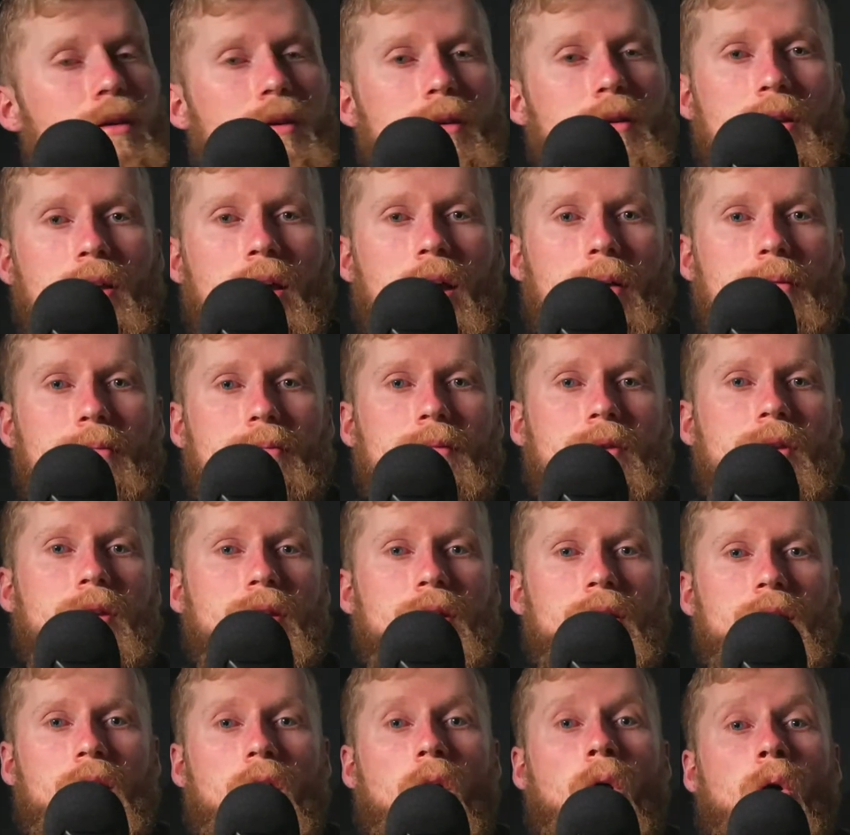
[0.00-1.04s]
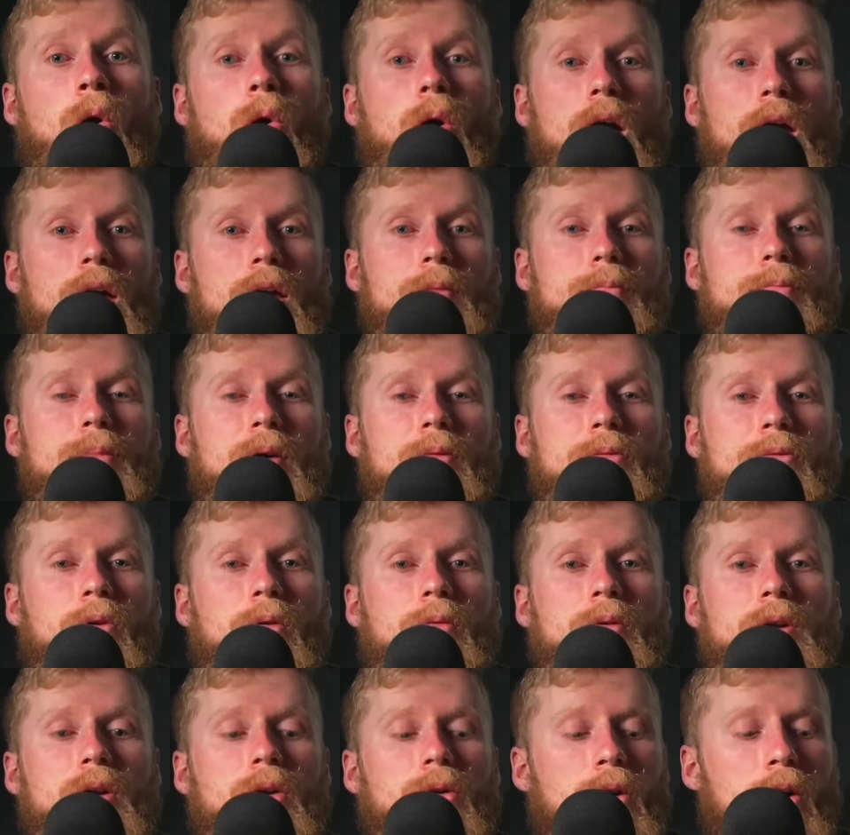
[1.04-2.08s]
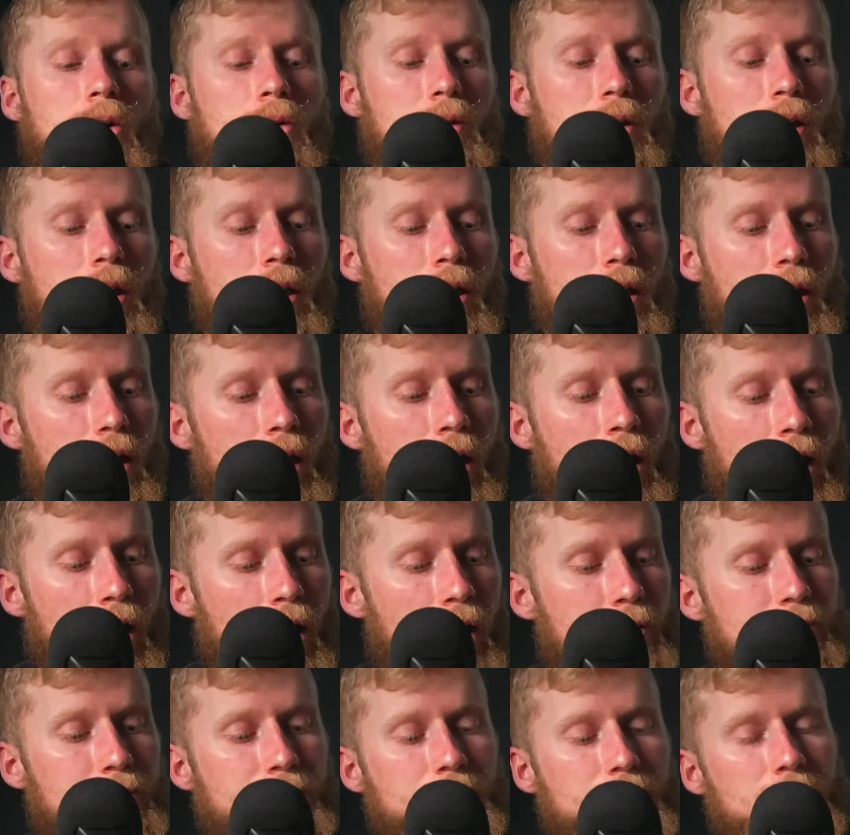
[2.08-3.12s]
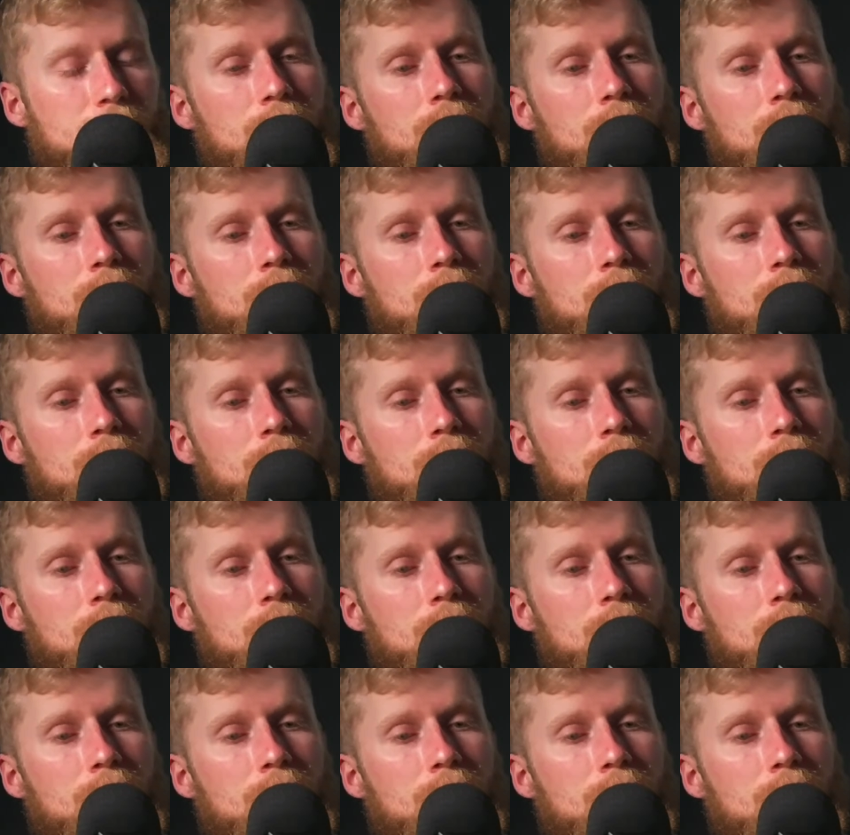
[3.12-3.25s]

yeah. Oh, hey, before we go out,